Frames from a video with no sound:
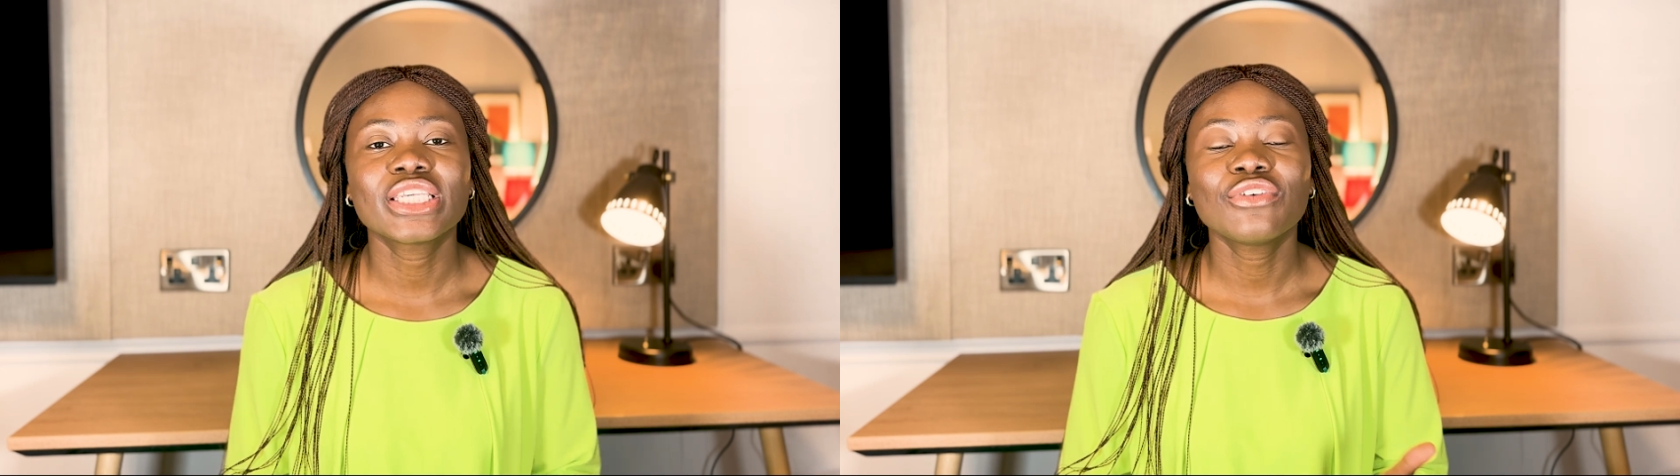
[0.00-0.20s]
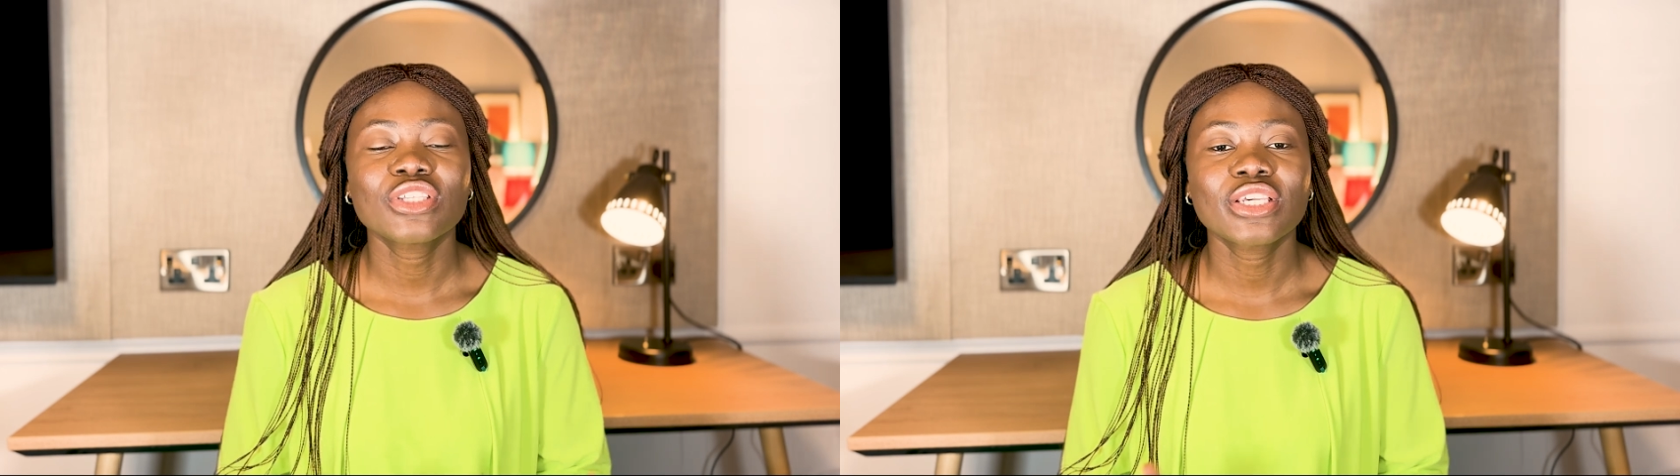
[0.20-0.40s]

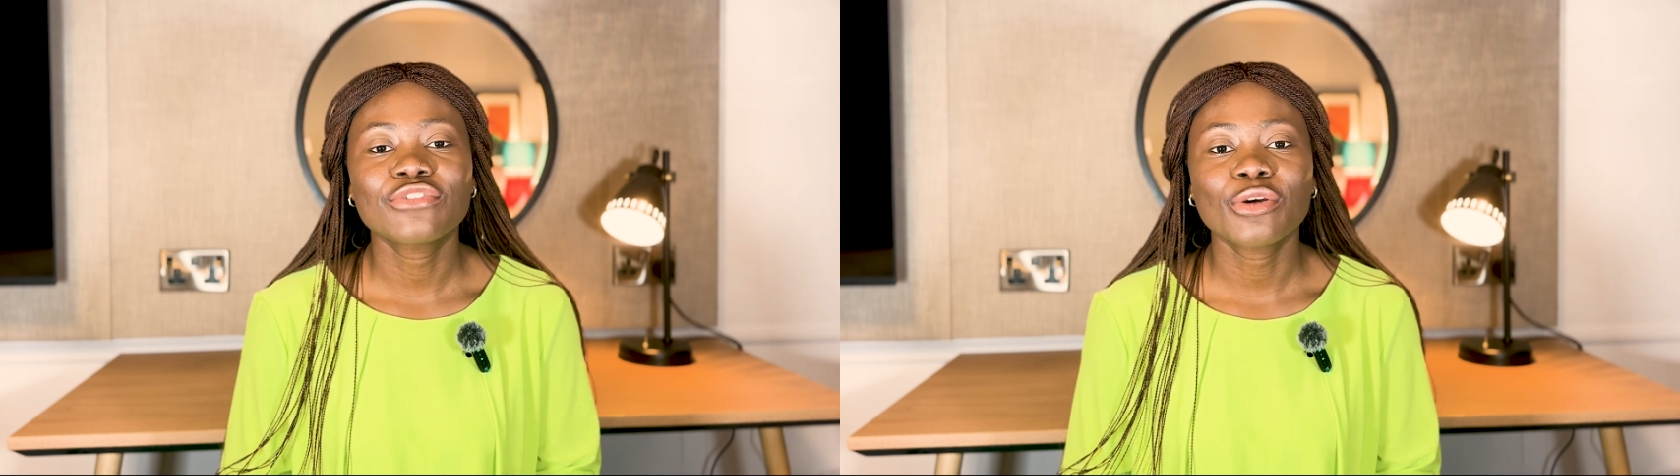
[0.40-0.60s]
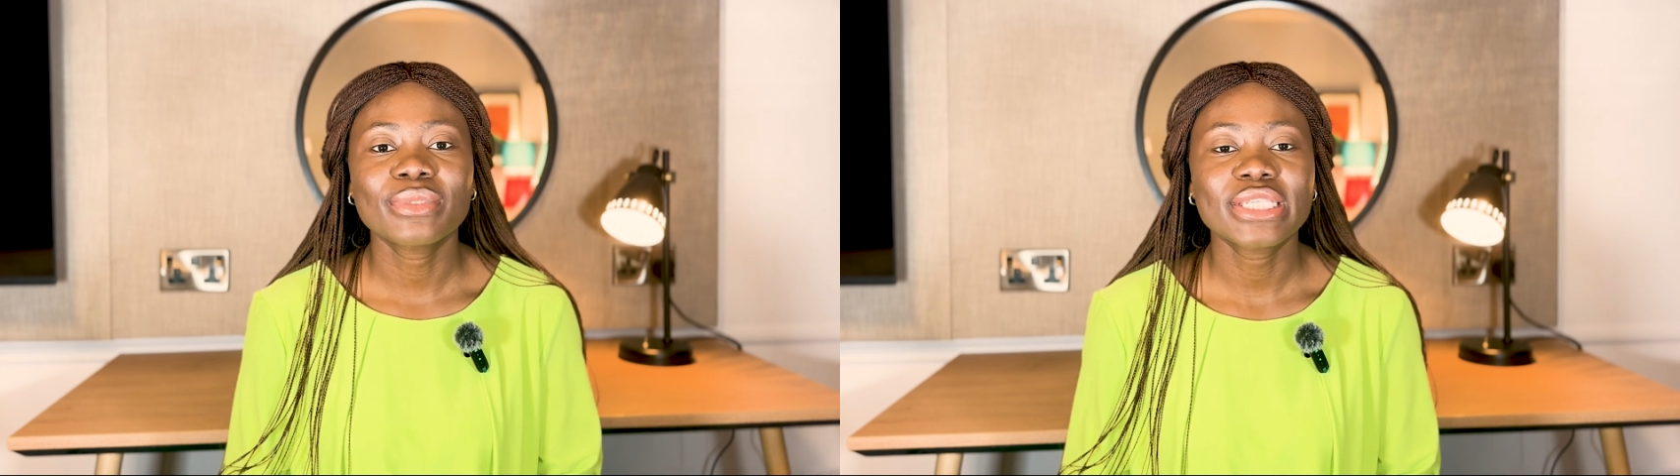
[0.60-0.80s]
Give yourself
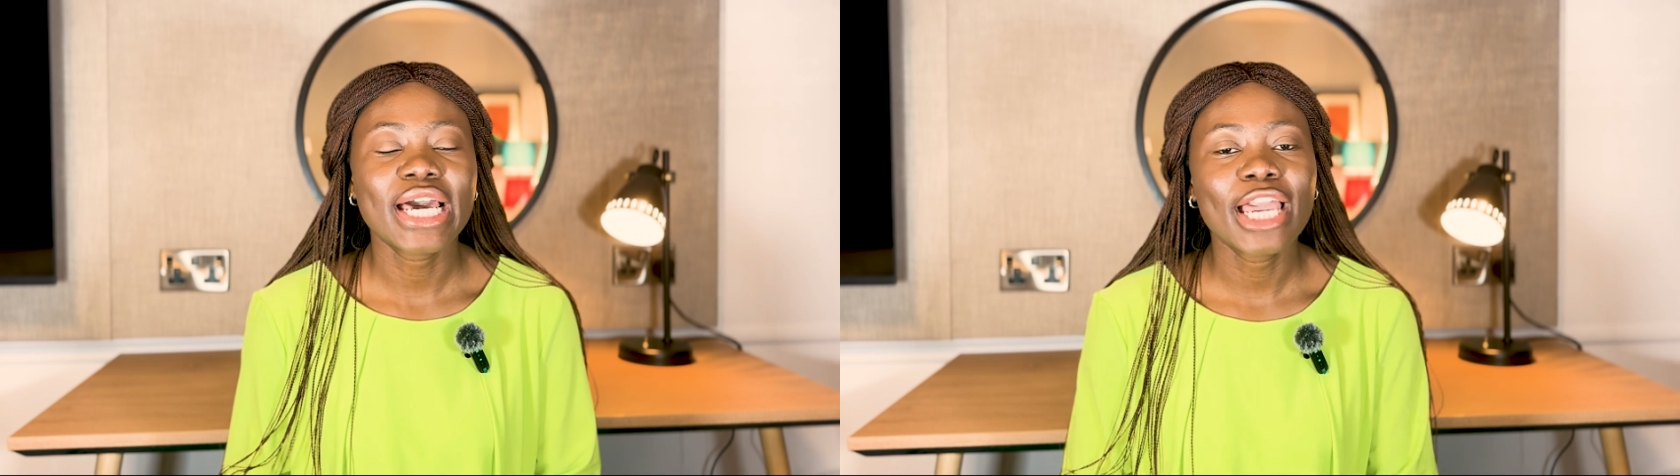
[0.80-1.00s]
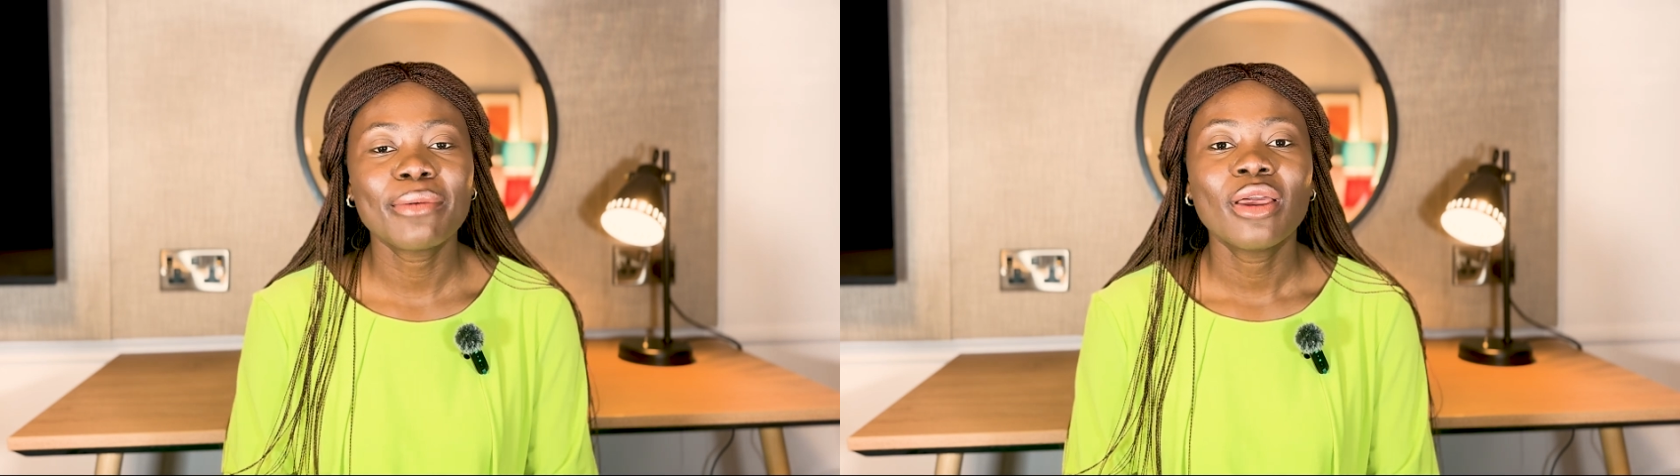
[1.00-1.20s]
some
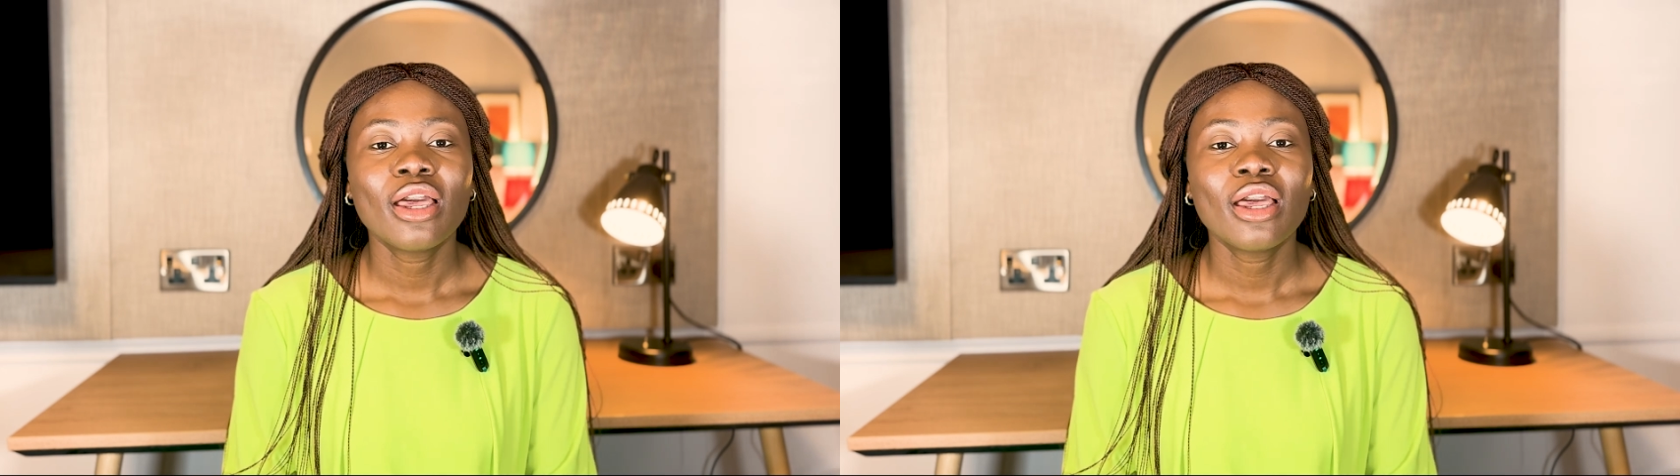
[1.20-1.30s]
time,